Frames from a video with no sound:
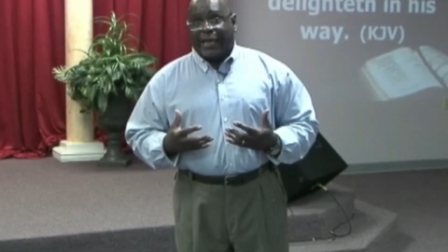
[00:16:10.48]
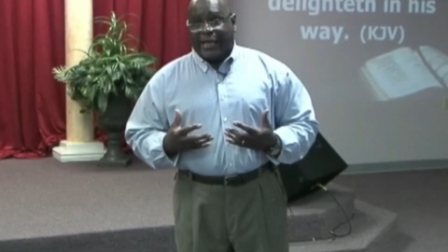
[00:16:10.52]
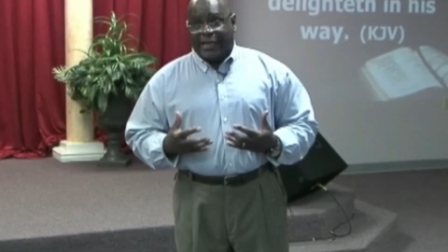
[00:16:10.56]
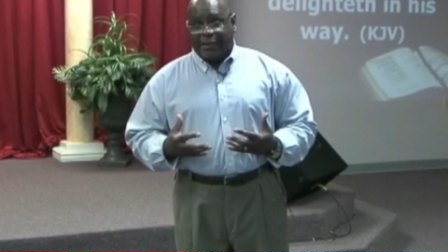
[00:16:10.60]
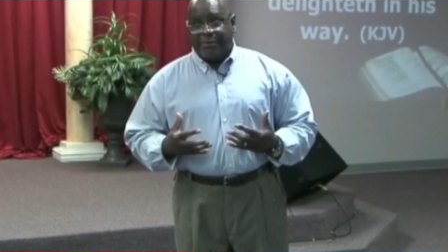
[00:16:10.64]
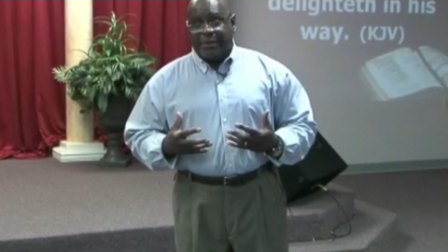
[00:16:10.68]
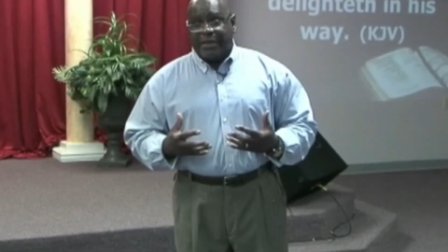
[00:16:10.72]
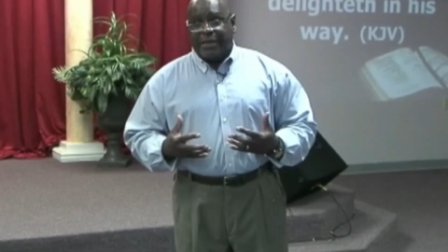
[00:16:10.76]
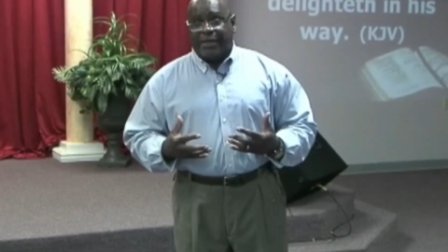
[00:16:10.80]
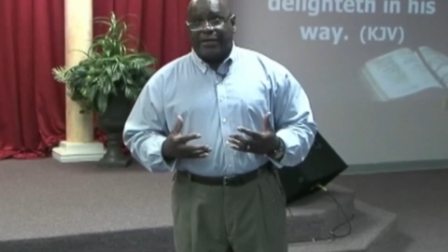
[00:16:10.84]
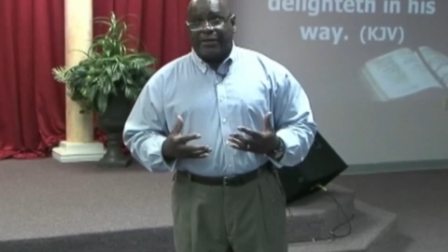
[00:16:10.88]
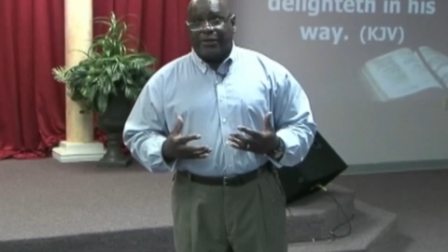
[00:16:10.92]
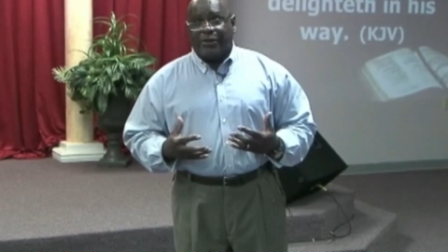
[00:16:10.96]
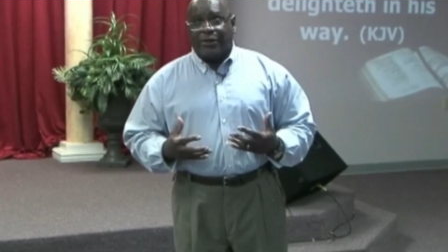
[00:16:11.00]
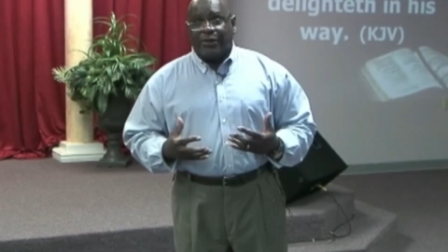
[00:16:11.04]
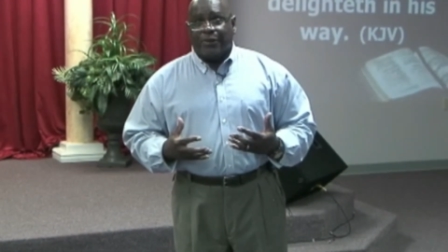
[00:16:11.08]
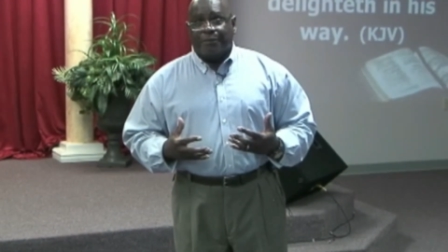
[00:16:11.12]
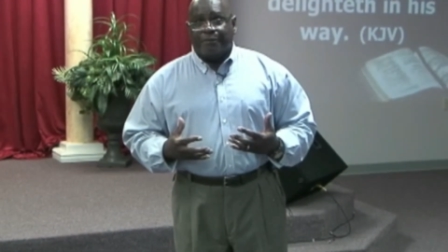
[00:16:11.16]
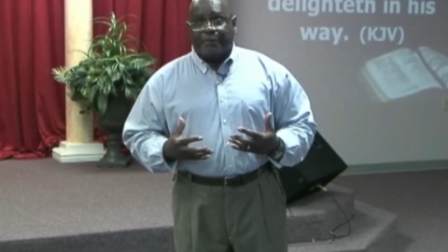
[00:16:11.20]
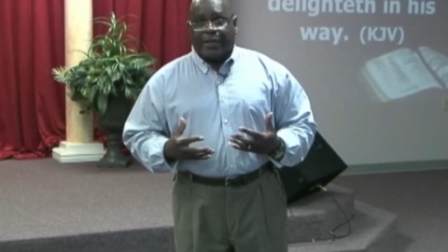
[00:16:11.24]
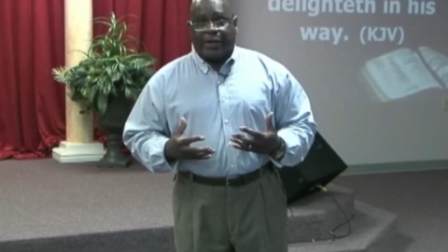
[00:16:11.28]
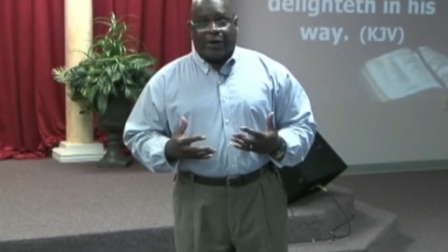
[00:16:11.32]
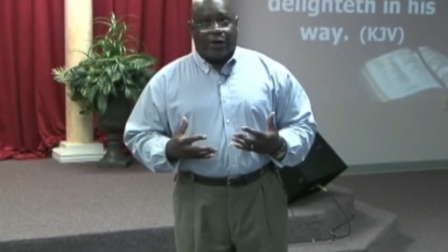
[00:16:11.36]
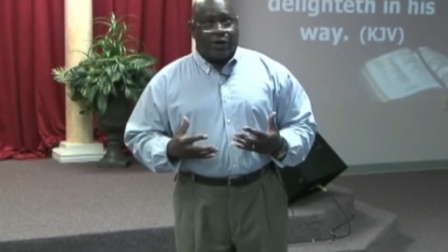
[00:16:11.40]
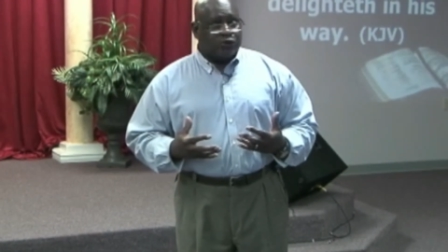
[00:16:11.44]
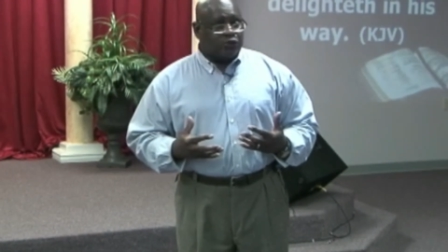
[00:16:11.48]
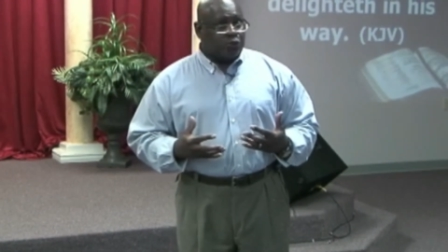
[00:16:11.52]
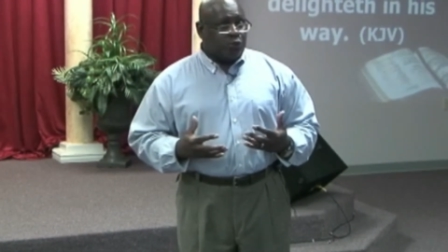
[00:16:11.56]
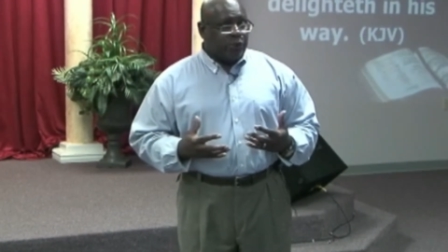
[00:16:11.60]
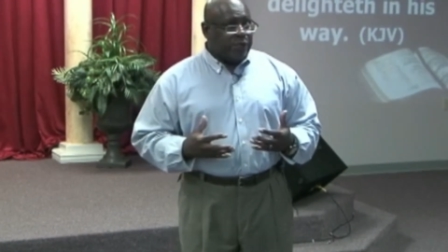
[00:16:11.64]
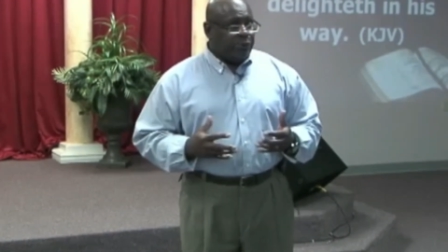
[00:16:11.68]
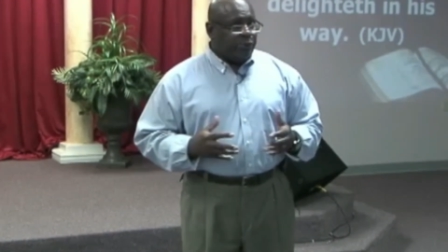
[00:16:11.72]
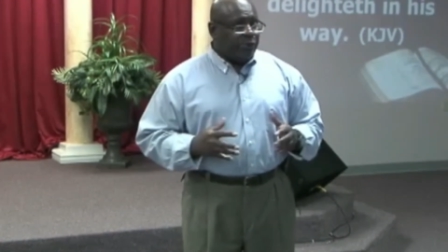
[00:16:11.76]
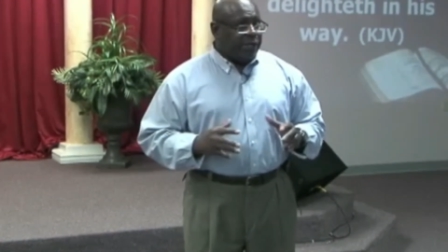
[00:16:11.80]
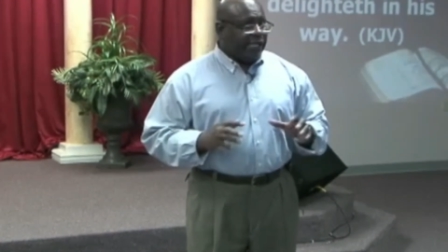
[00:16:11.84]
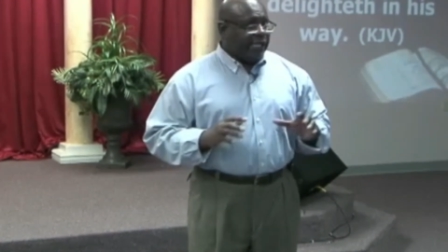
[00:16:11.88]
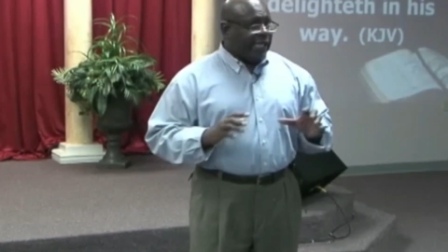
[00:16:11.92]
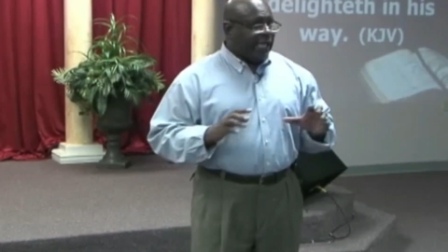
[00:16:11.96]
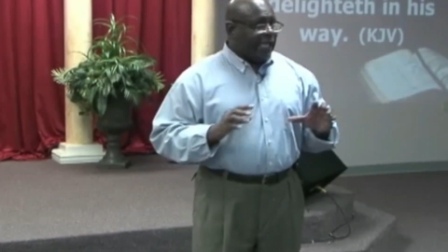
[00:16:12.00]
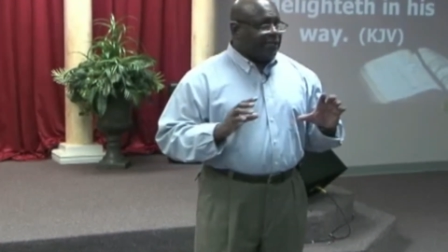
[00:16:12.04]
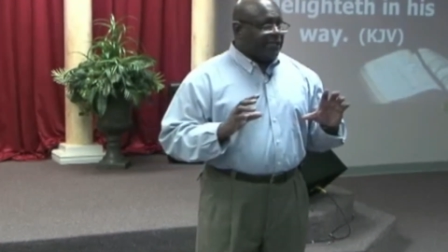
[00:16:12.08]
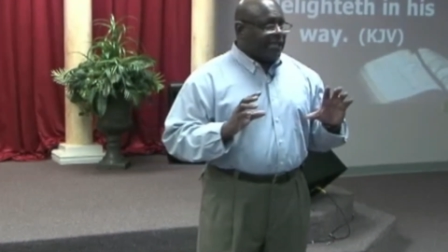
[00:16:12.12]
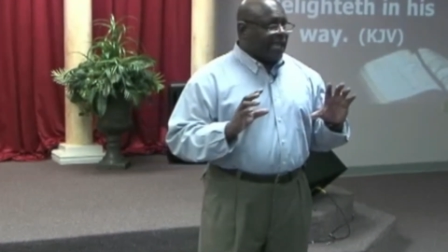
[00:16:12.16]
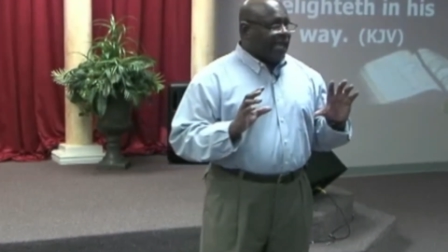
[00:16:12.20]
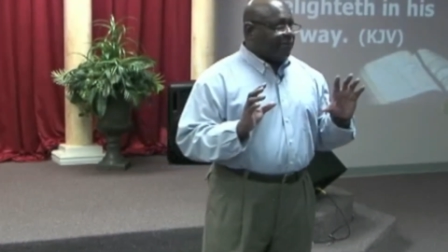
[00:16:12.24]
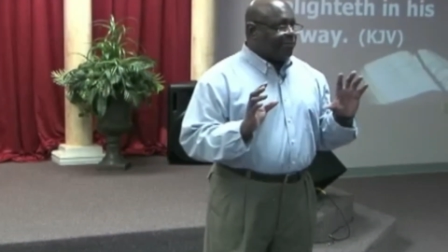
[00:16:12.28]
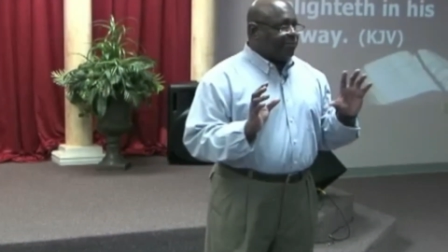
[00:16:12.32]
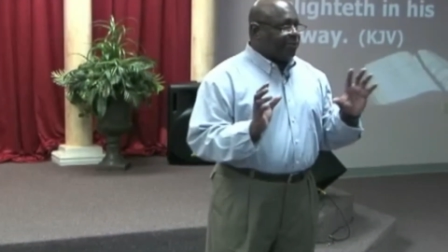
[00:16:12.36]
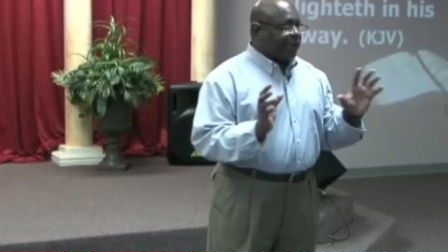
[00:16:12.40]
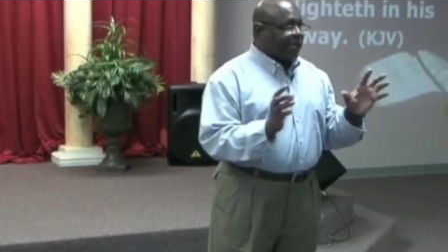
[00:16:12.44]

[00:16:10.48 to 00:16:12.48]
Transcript: Amen. Because we, we cannot